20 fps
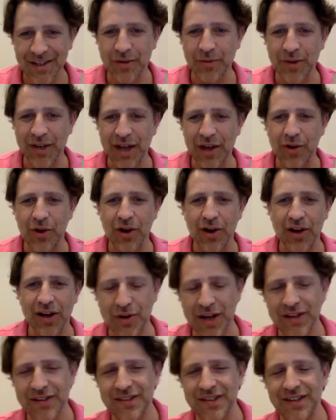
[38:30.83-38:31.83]
of
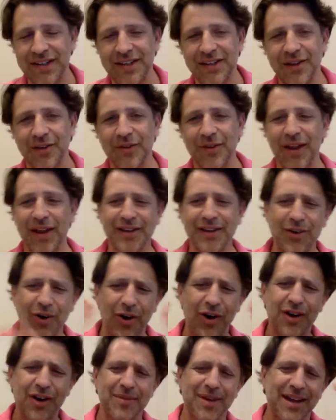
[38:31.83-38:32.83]
crazy, like
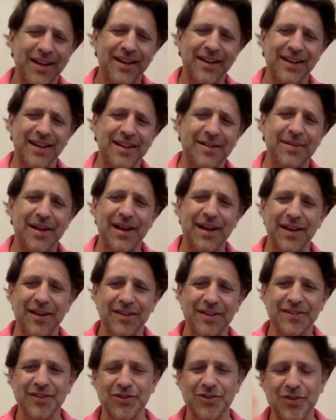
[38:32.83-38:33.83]
automated emails to
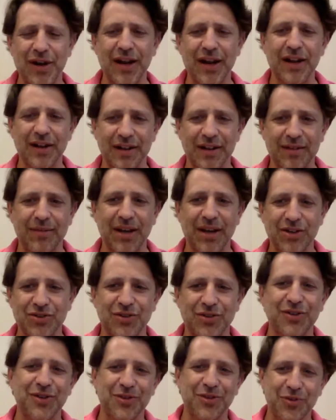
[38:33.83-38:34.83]
try to make sure you
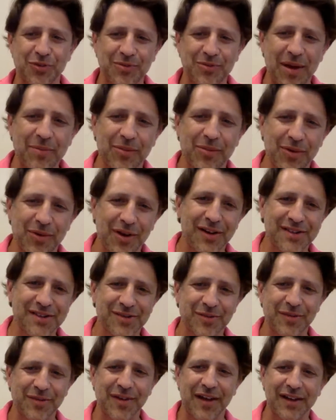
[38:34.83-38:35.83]
remember us, and we've
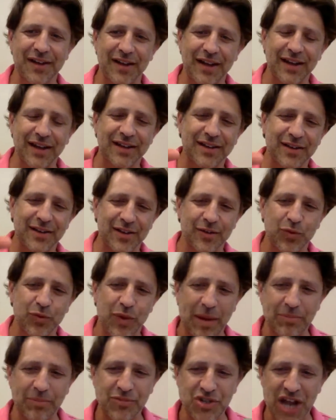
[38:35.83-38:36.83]
got like web
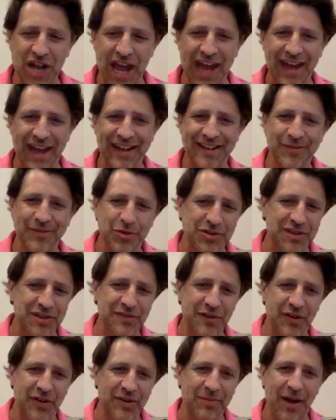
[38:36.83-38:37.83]
chat, which is very,
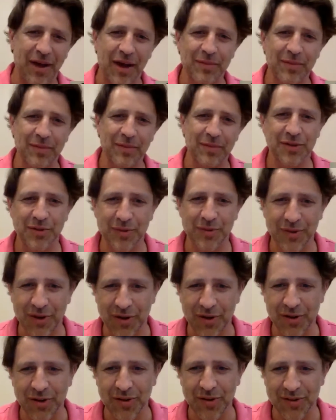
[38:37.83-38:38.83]
very popular
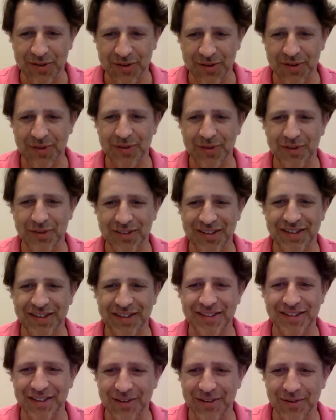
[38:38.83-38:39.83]
with our users, and
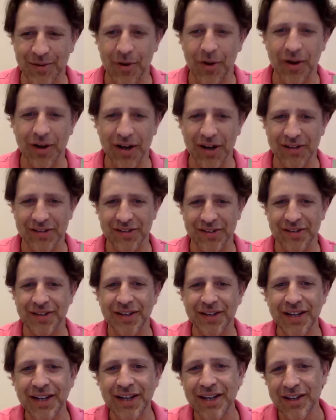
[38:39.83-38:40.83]
all kinds of
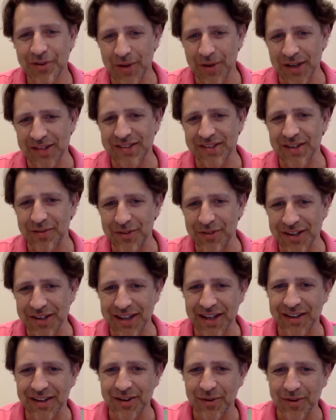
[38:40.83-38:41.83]
great stuff like
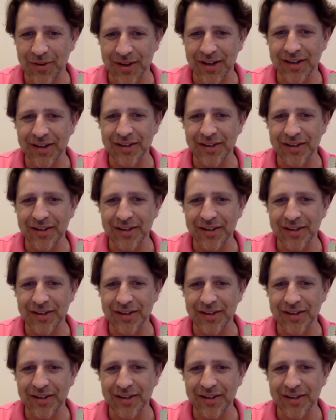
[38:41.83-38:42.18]
that going on.